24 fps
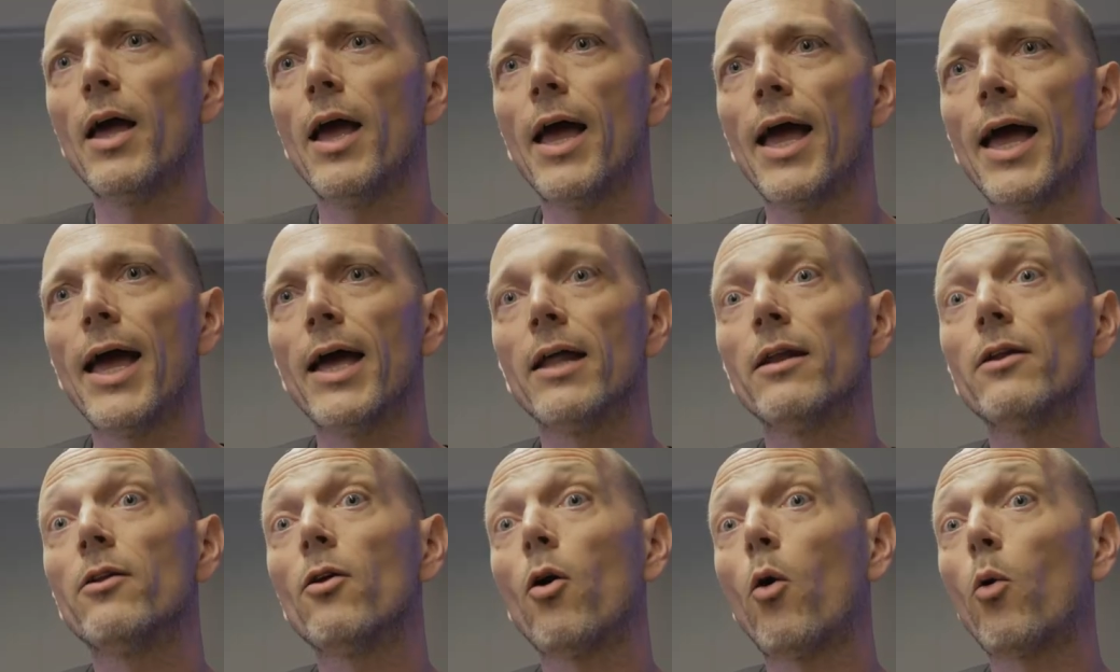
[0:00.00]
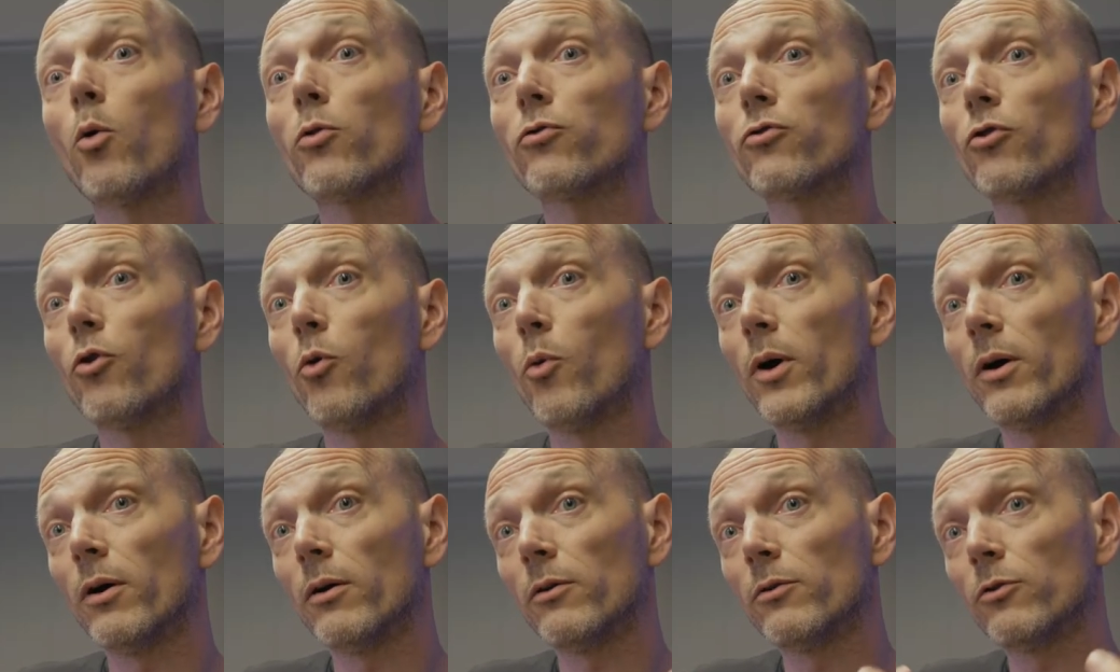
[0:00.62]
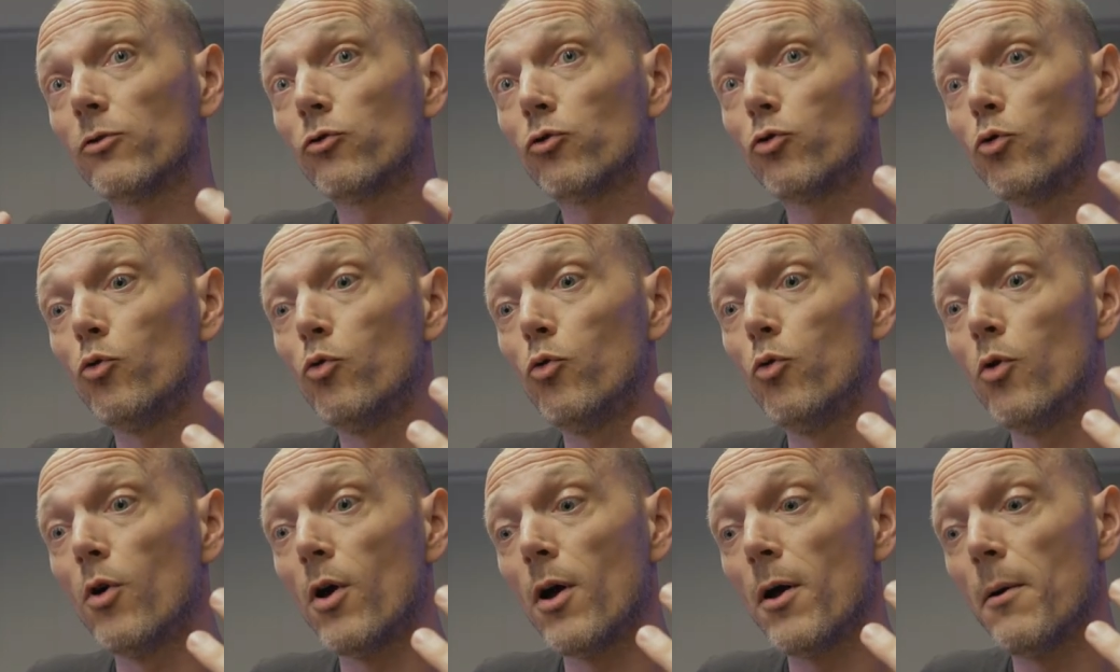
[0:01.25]
and also to
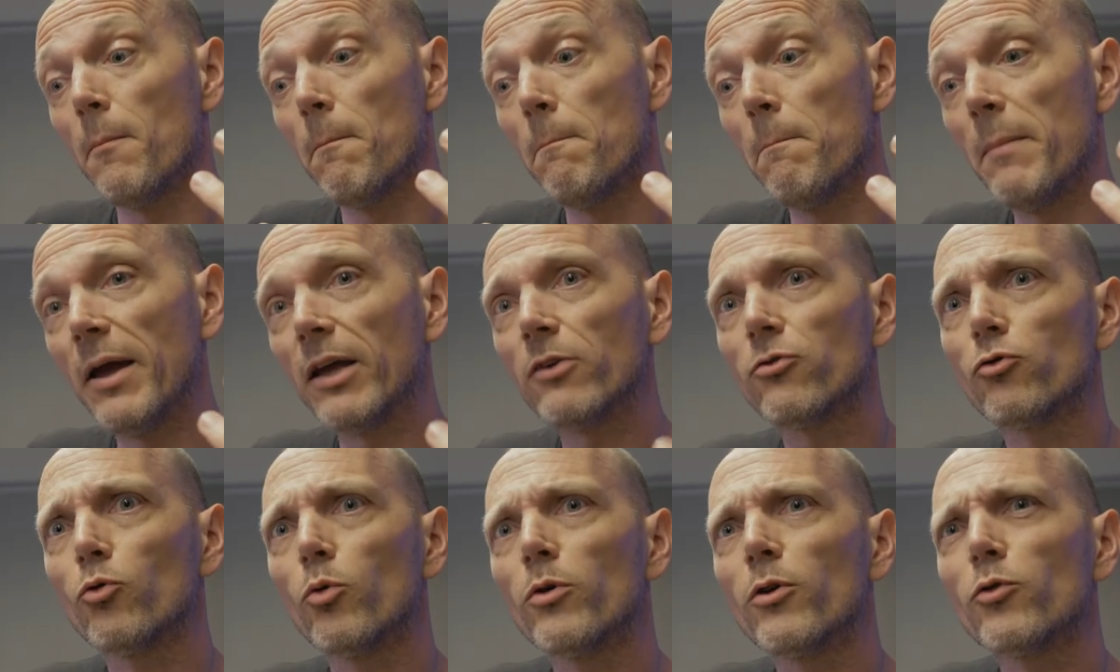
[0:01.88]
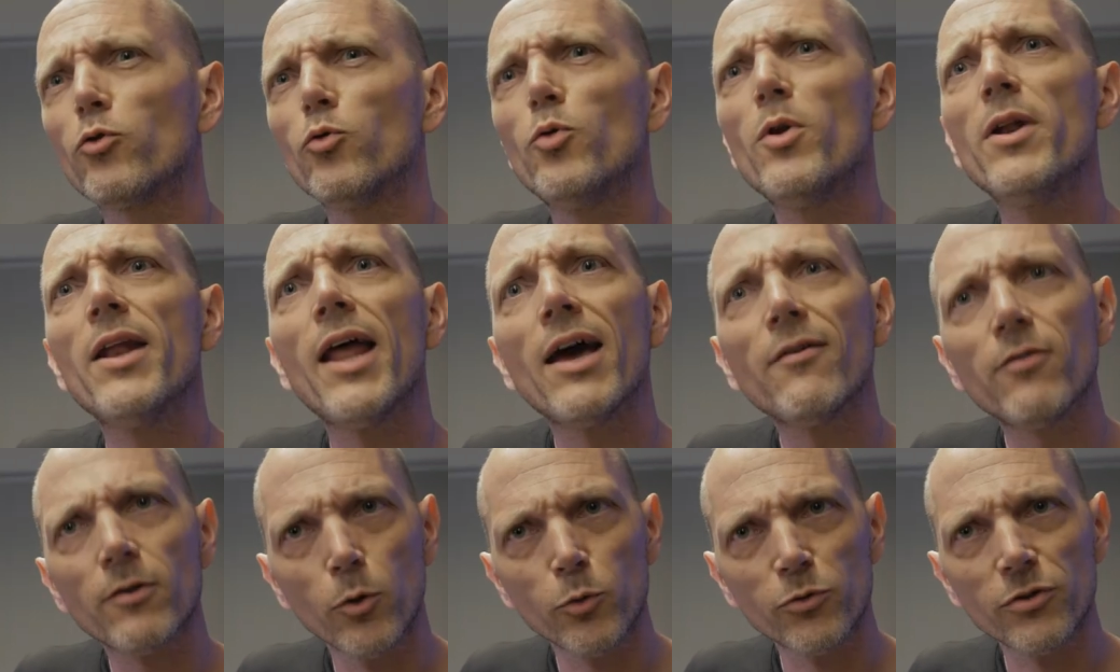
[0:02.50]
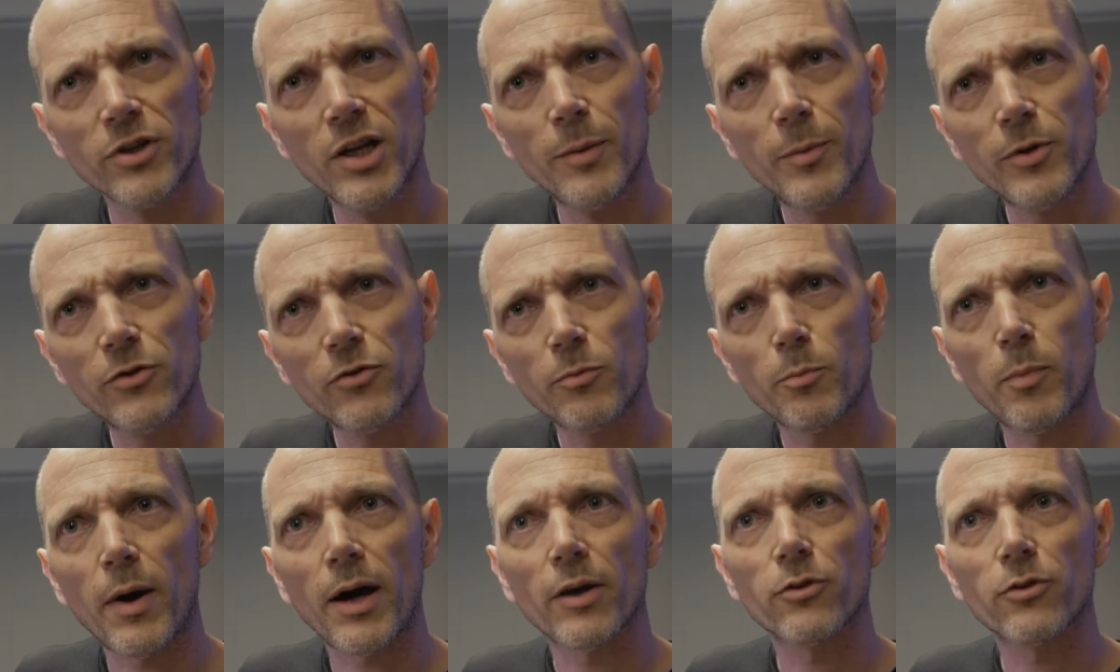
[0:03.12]
make sure that you never lose an image by